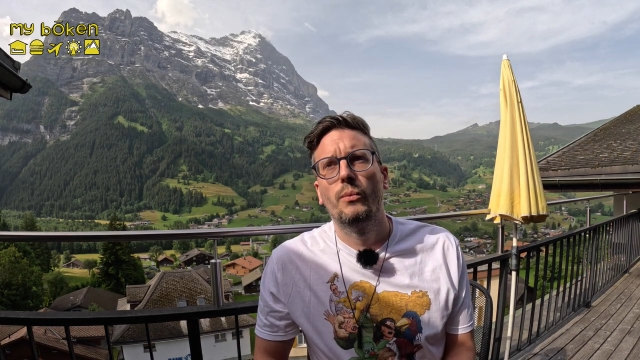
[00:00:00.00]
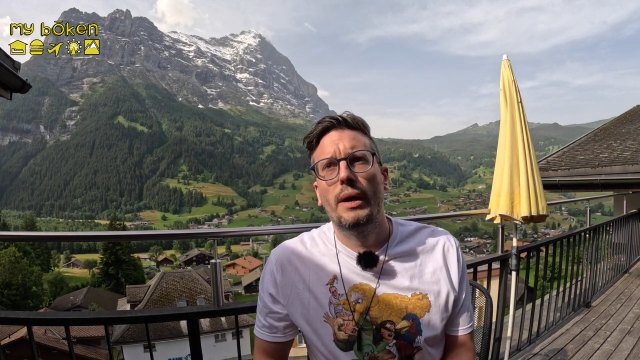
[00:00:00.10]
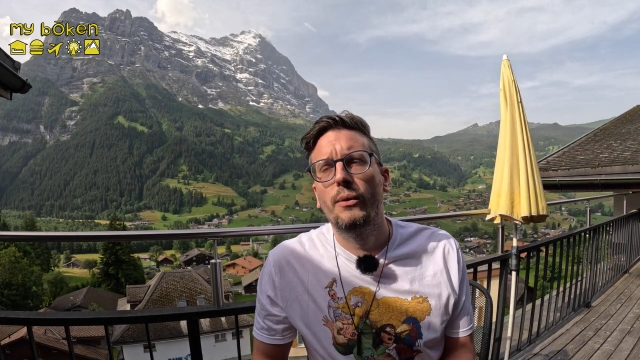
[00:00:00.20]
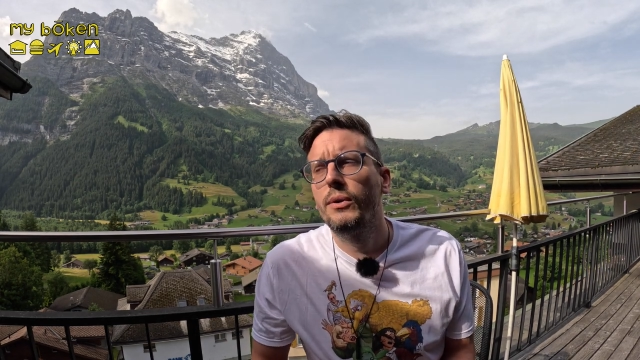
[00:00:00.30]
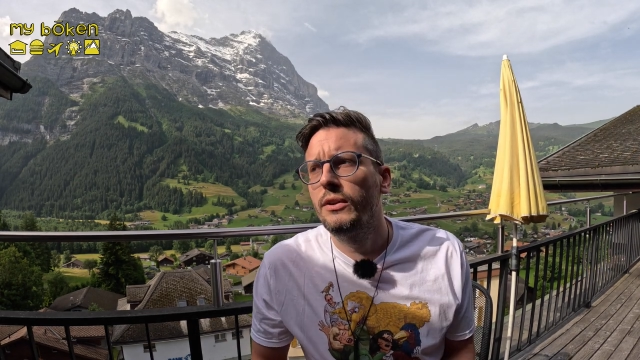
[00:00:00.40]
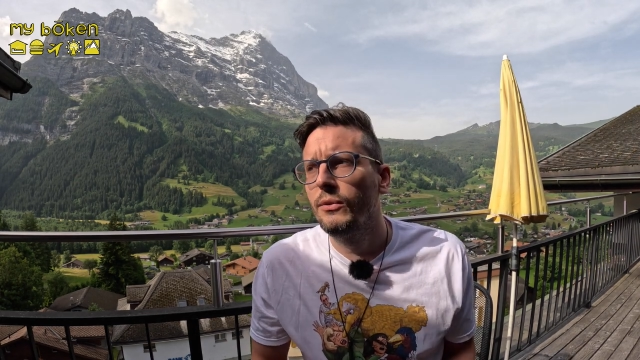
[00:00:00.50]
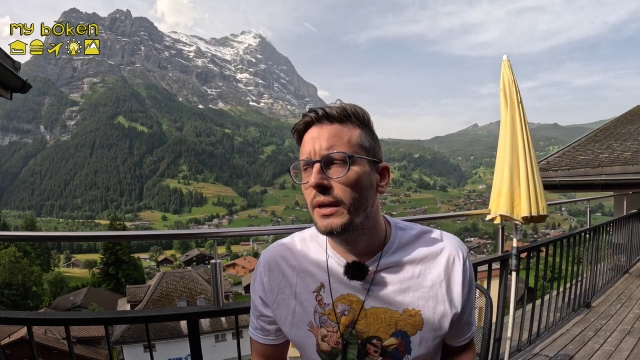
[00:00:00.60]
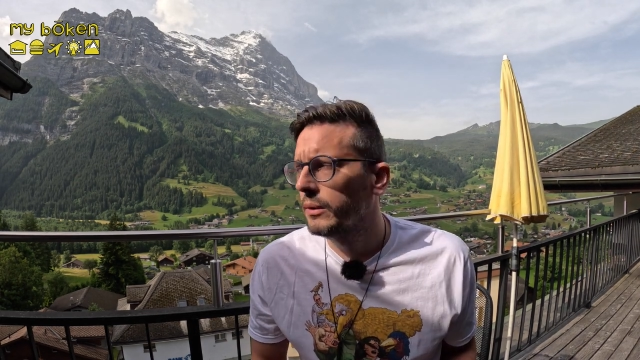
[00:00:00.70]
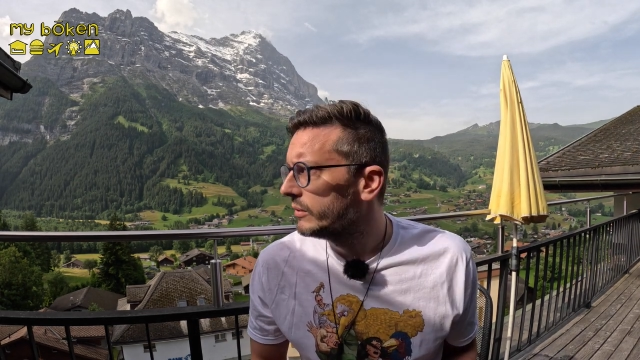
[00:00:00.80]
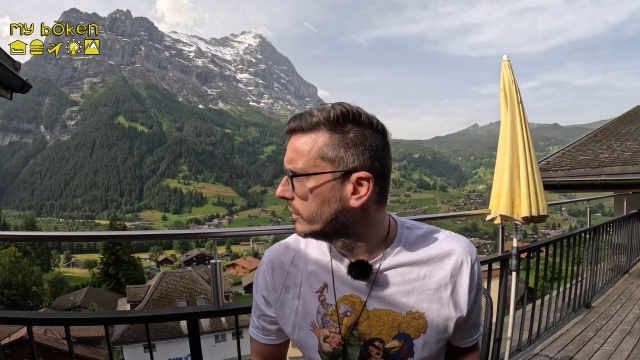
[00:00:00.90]
how can you
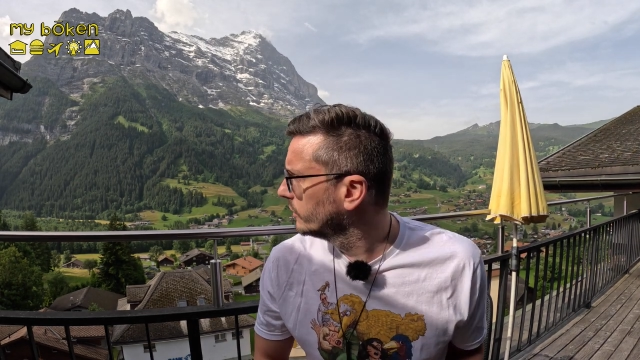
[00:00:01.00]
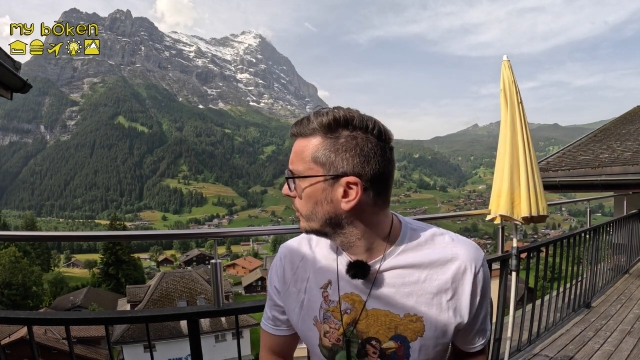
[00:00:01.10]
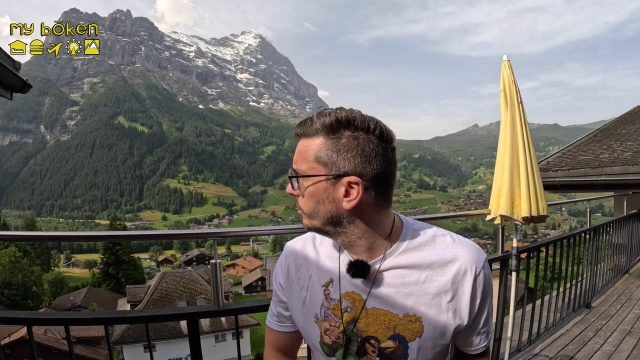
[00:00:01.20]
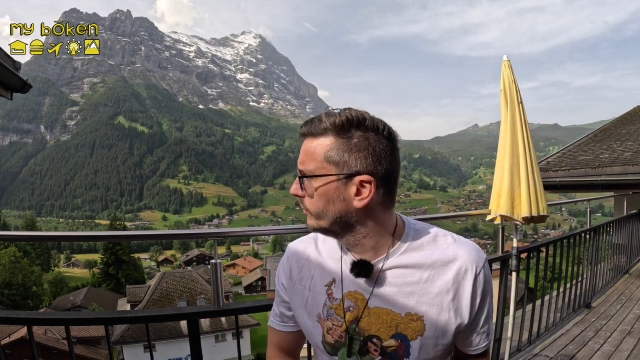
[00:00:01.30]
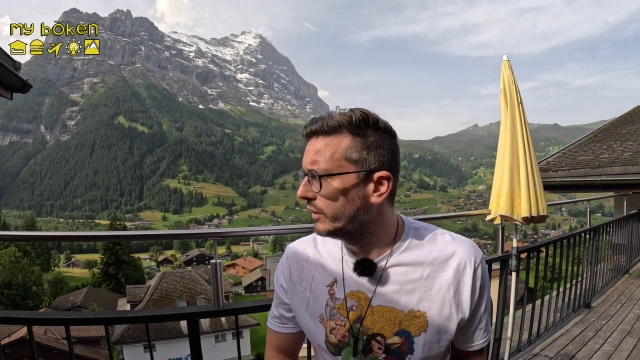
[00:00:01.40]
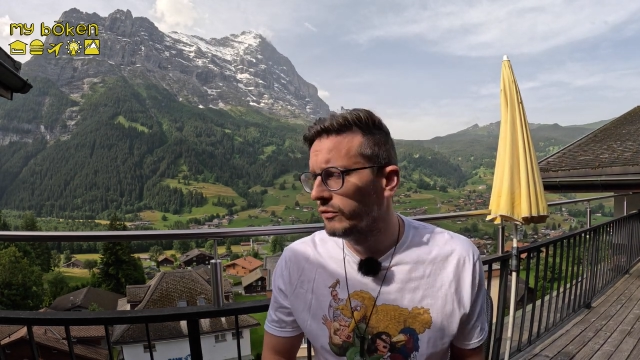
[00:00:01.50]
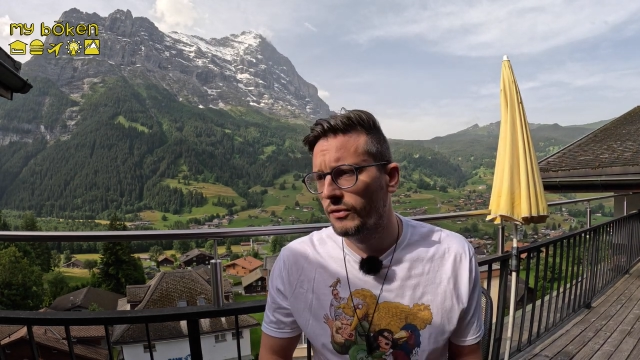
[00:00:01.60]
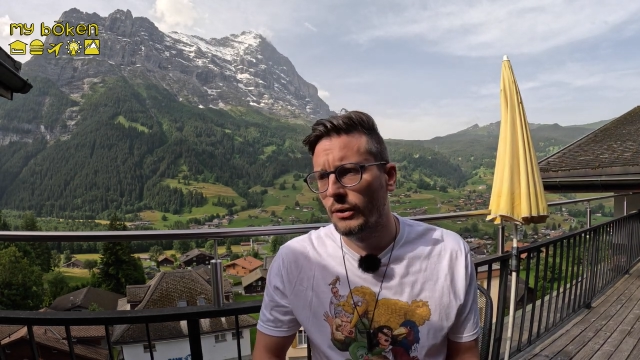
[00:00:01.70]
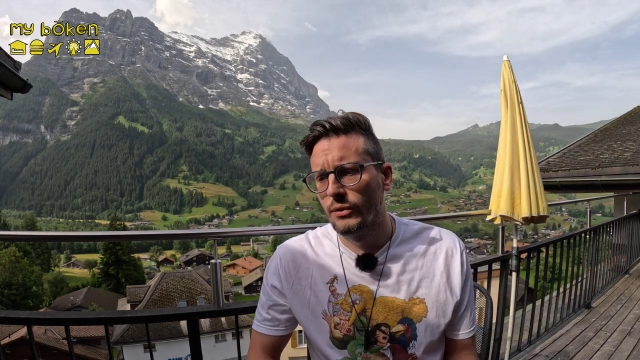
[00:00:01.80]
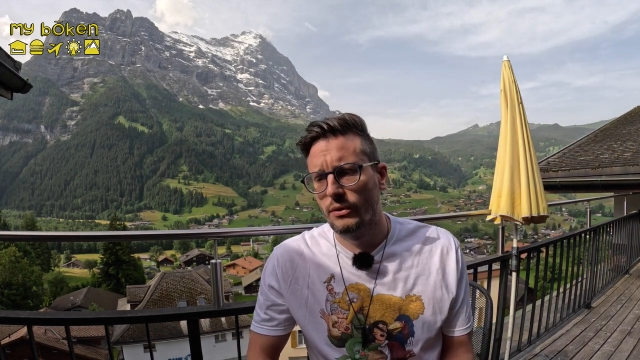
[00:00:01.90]
get up to the top of
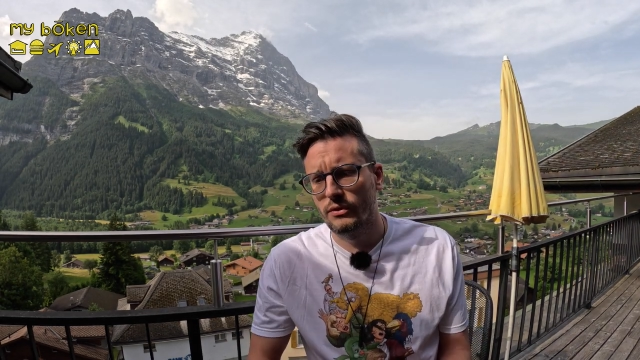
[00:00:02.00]
Jungfraujoch?